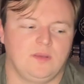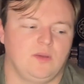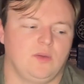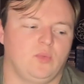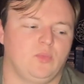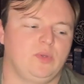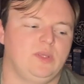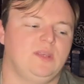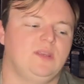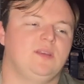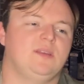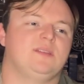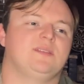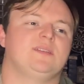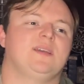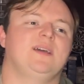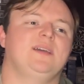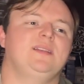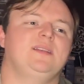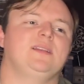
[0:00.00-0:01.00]
we
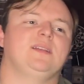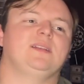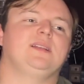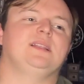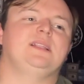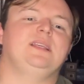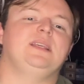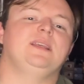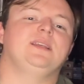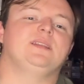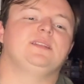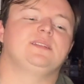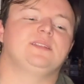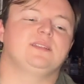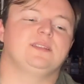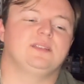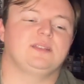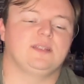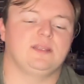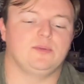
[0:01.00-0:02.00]
signed the
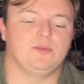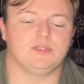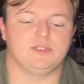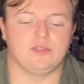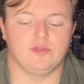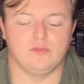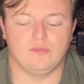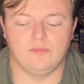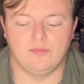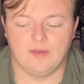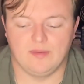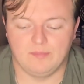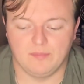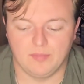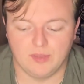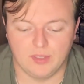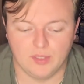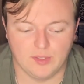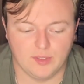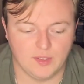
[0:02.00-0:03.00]
lease, it was
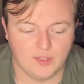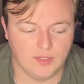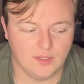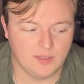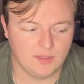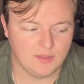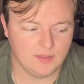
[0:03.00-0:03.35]
November,